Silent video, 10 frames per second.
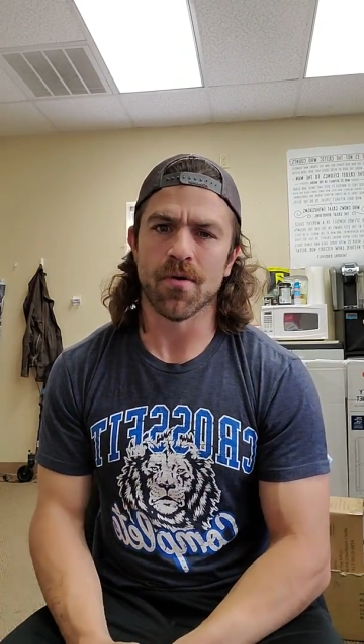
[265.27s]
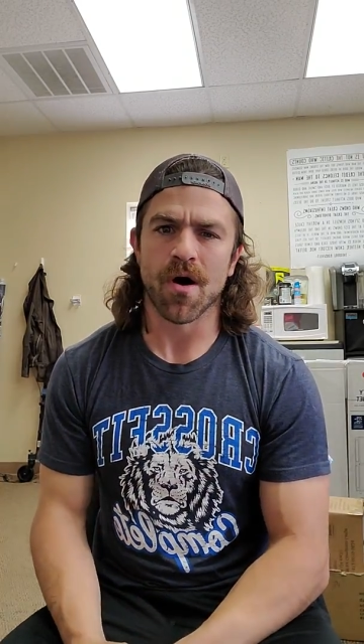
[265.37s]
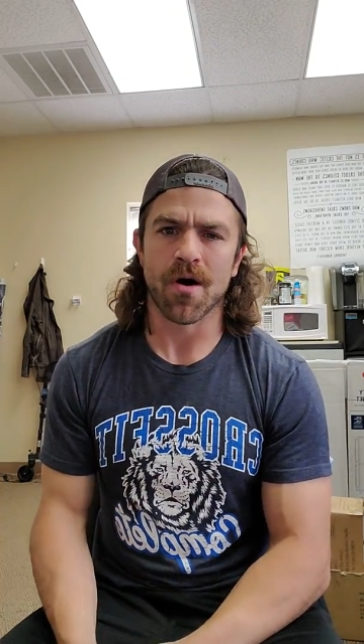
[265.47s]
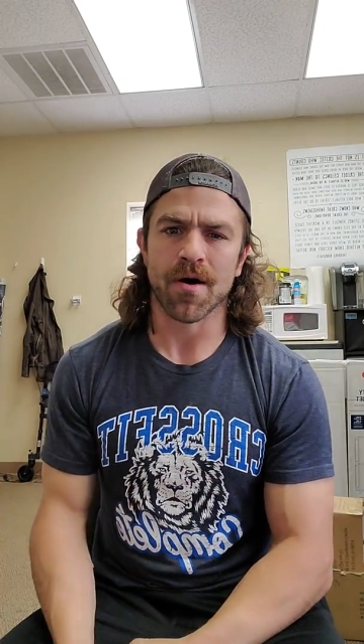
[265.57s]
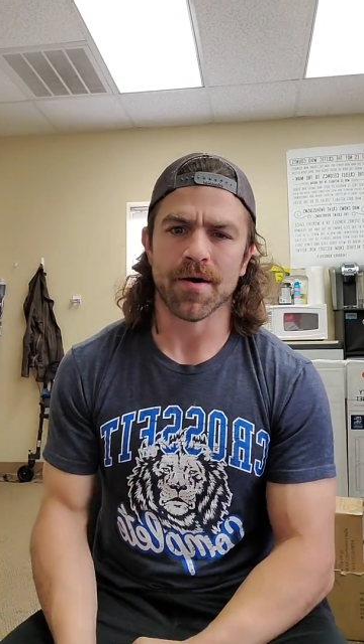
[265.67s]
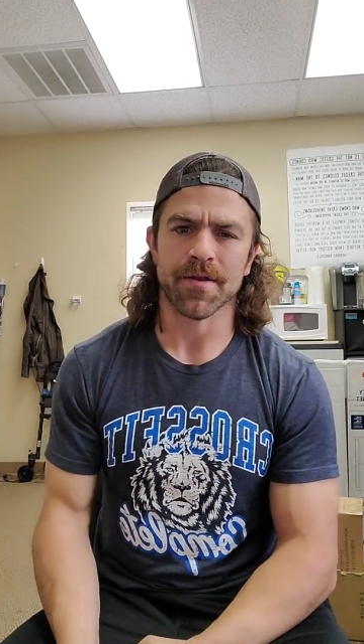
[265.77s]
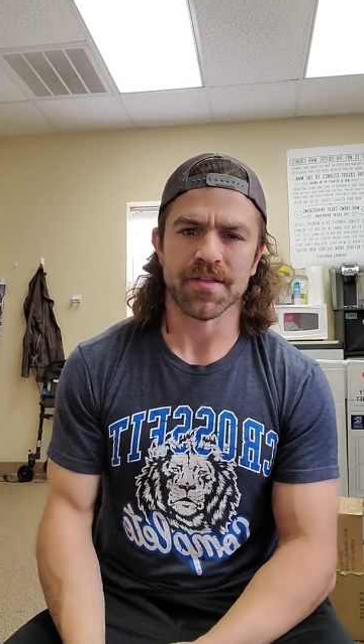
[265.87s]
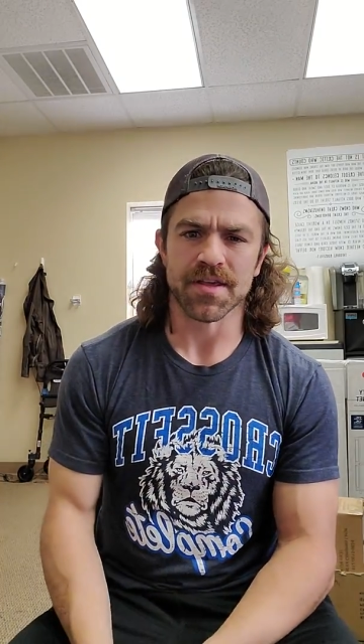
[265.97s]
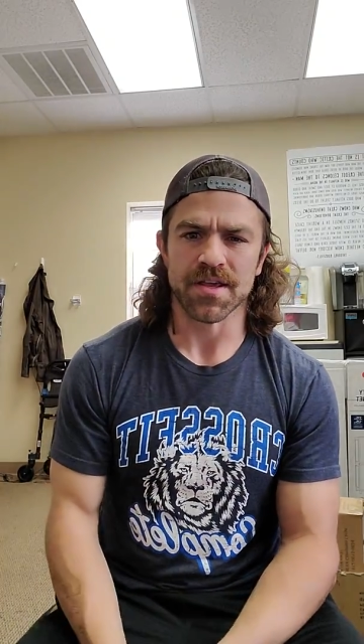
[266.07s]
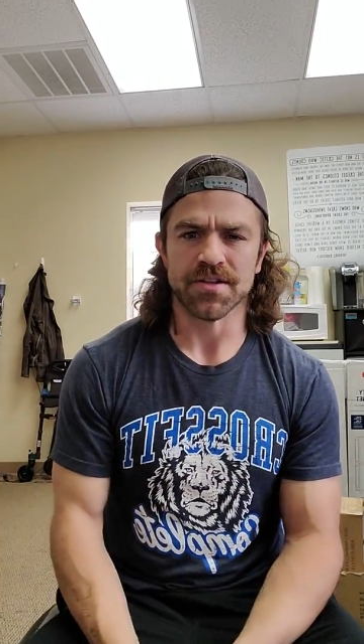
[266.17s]
on
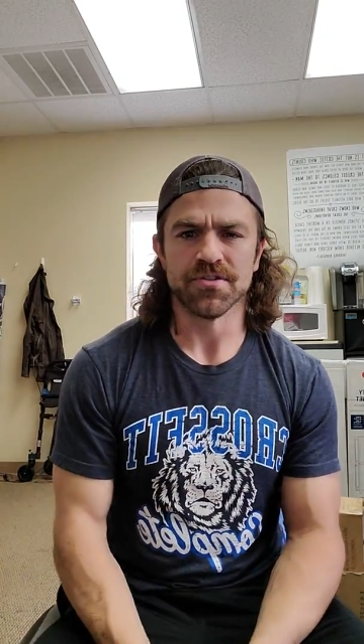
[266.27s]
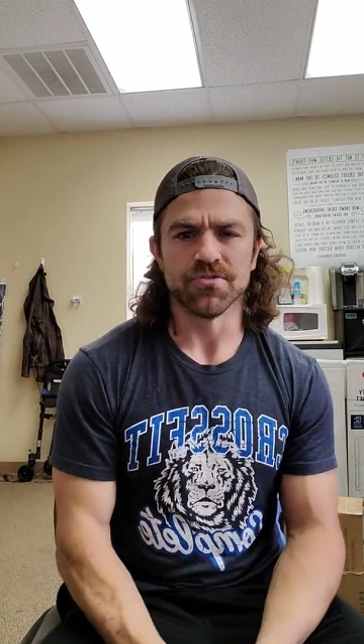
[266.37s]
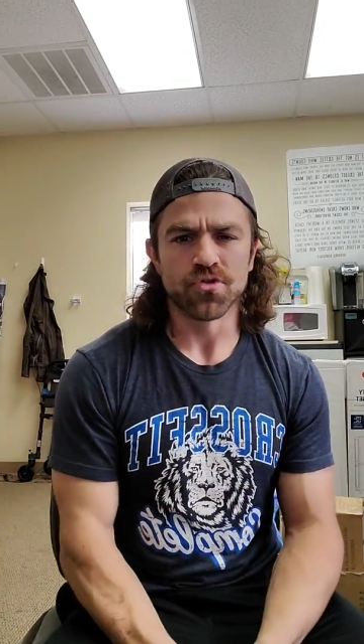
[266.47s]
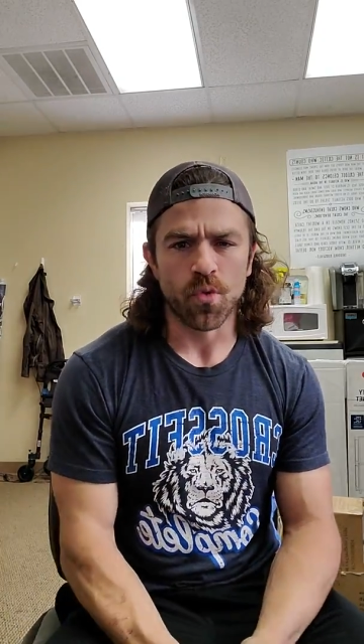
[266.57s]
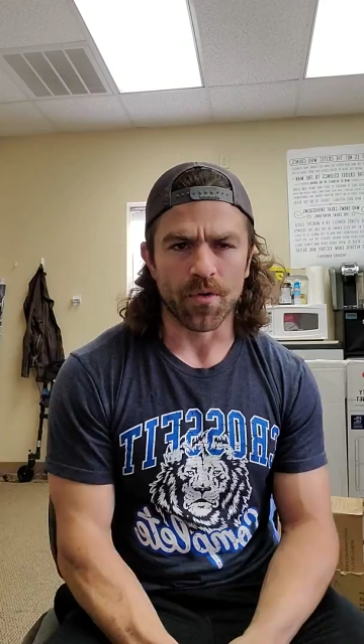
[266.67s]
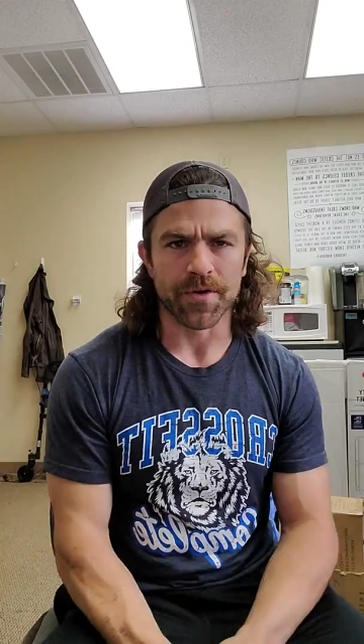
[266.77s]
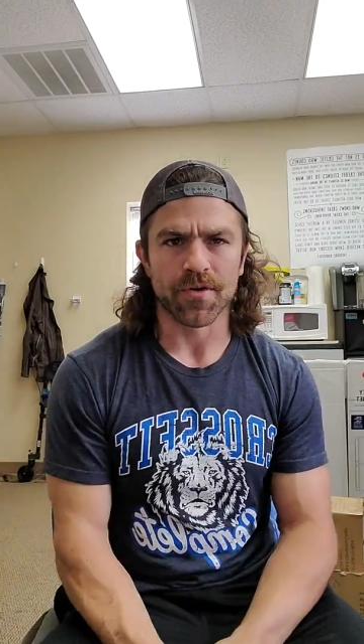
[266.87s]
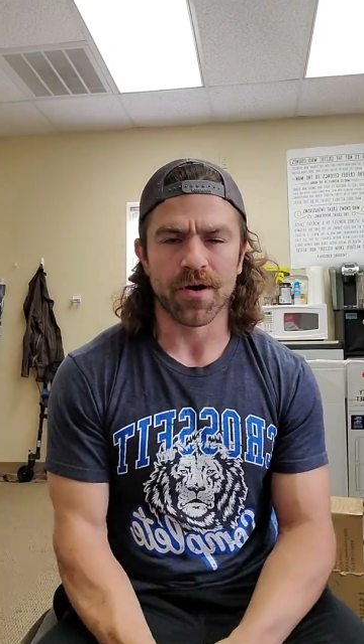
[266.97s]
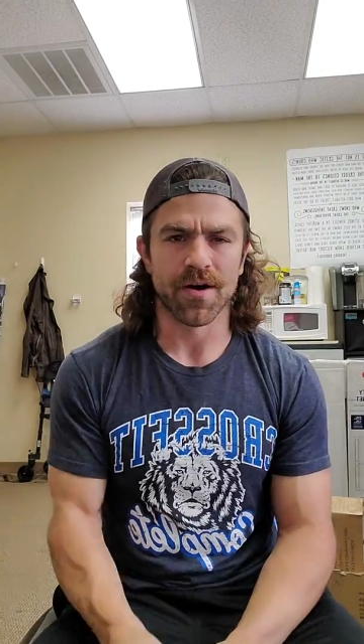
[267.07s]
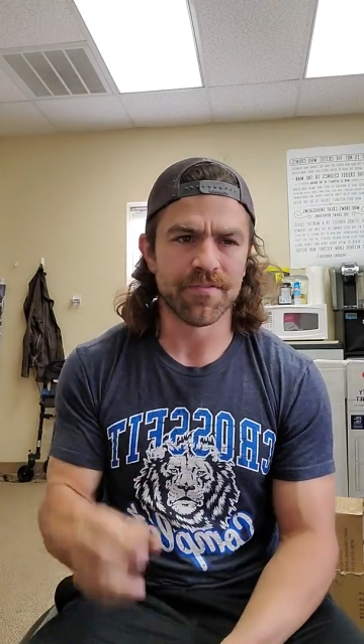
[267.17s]
the
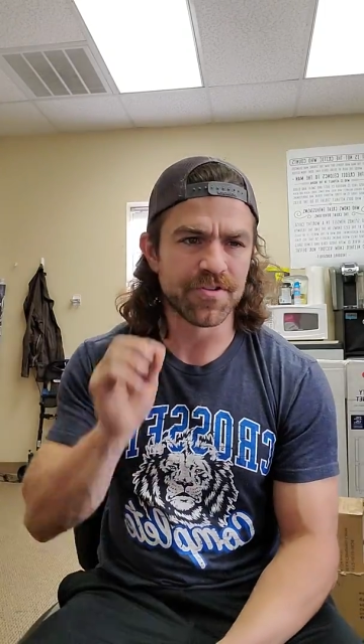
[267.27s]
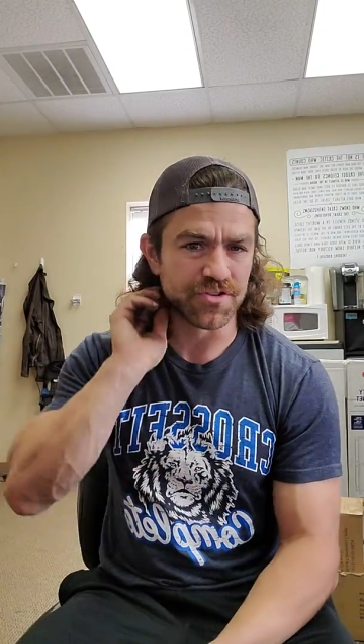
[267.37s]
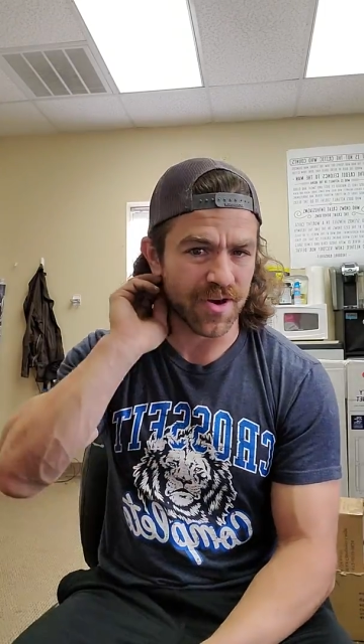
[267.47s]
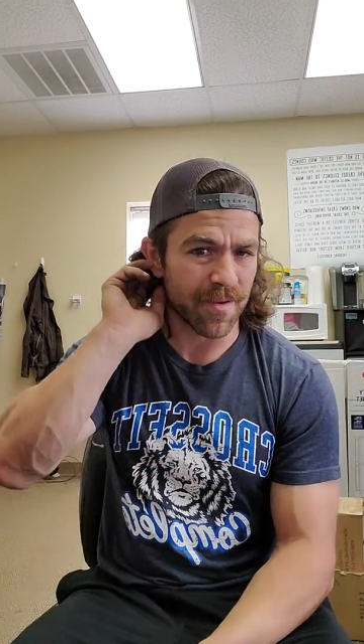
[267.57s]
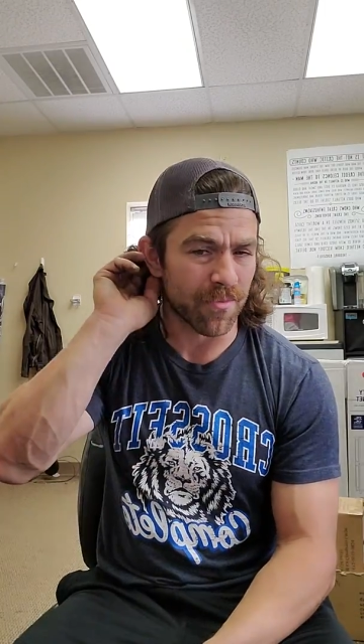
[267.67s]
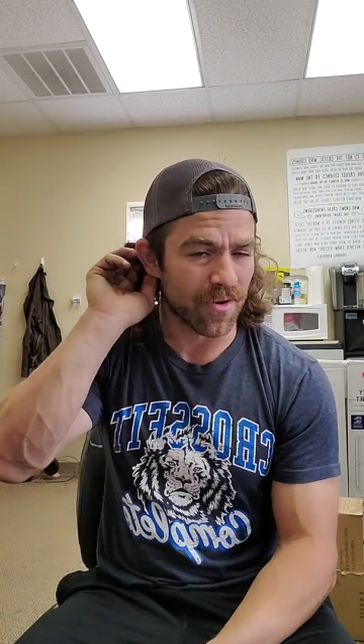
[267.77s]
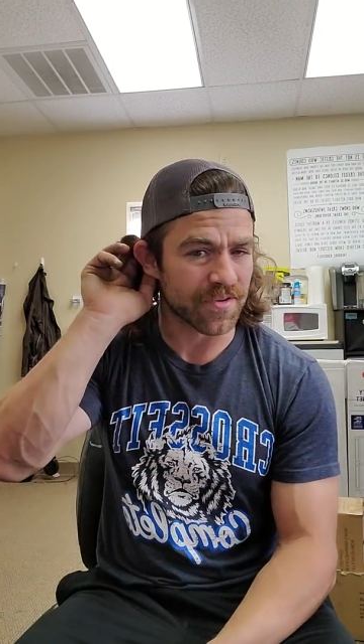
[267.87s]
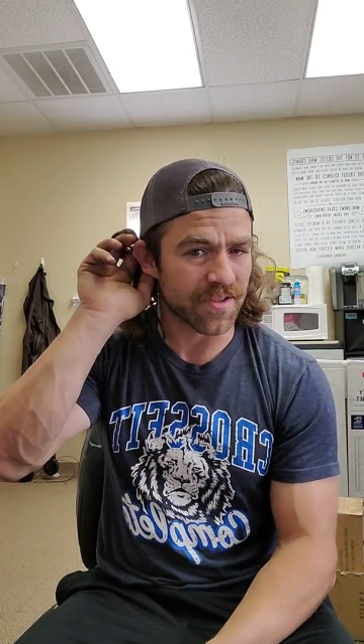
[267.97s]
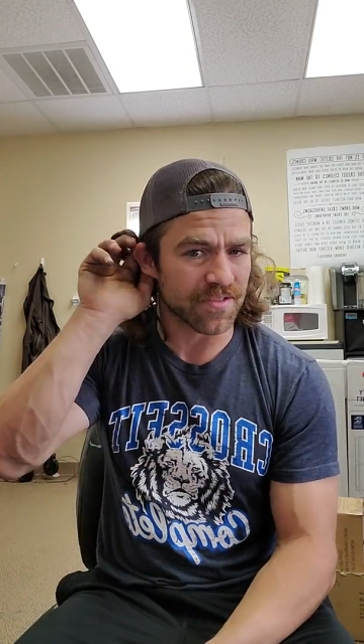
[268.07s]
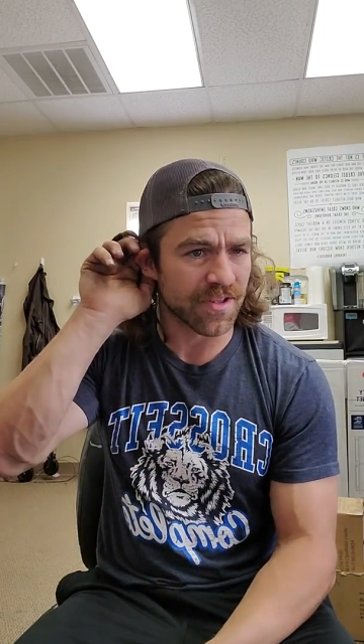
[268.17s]
tutorial of the trap bar
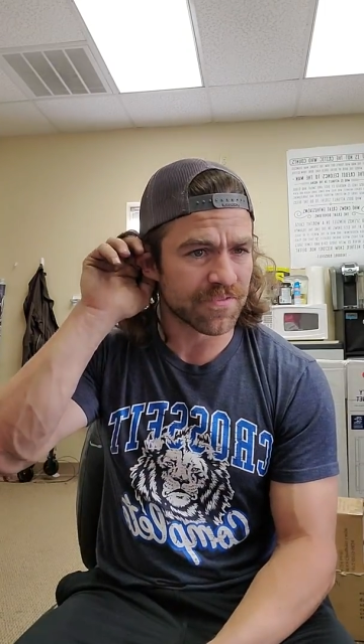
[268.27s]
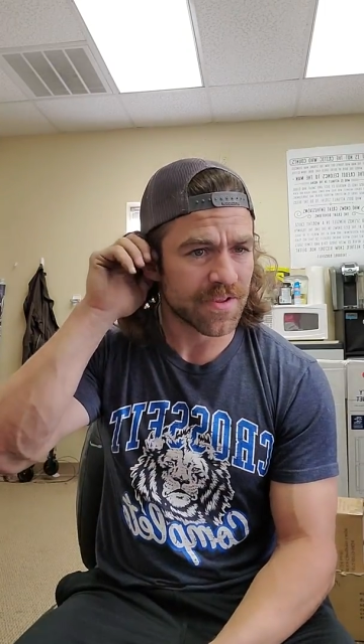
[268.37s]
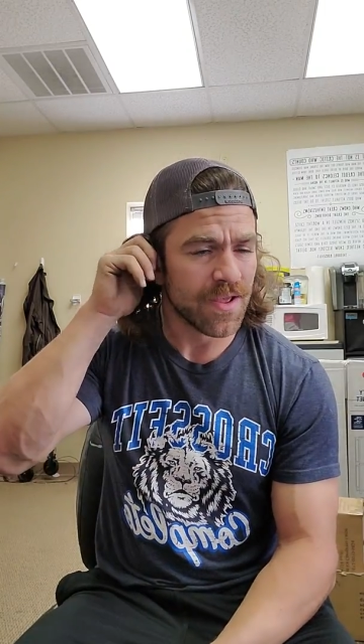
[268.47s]
deadlift